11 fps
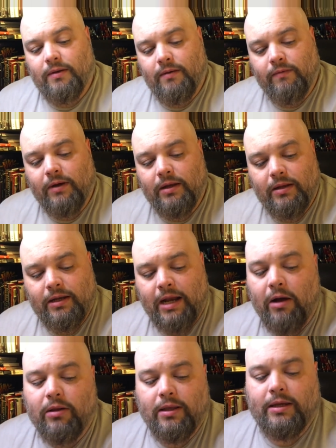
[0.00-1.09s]
I've got an
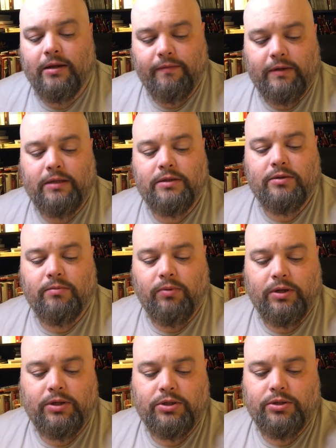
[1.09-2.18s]
outline of it, so I'm
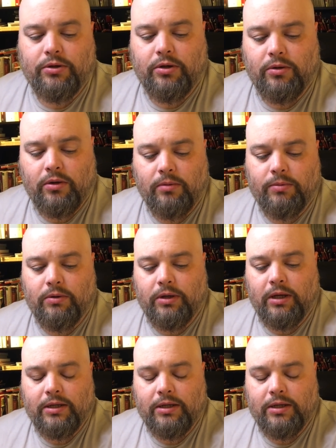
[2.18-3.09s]
pretty sure I'll be okay.